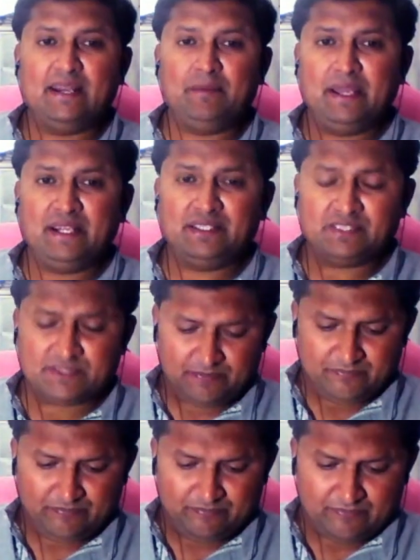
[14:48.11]
means
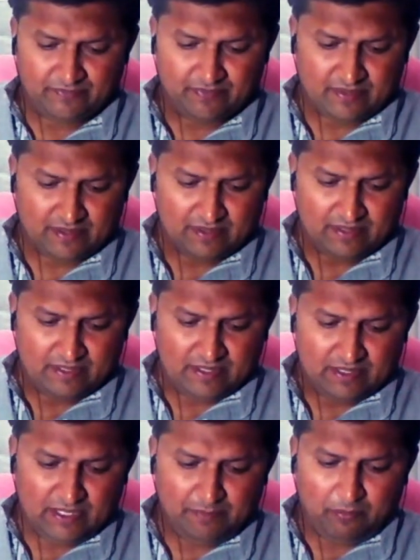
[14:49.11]

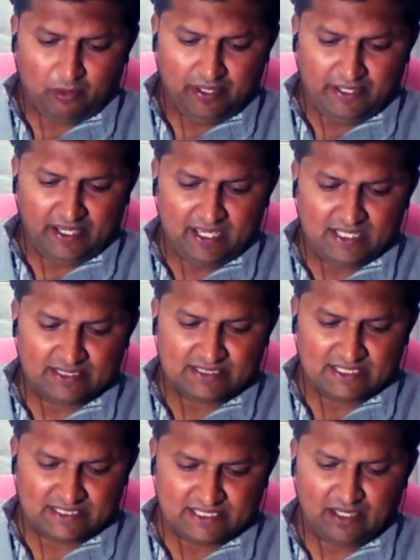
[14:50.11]
the political
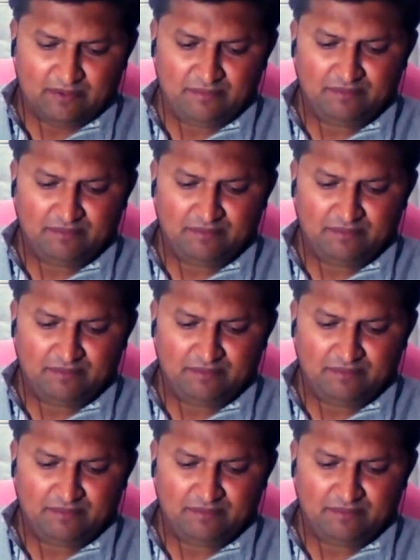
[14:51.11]
system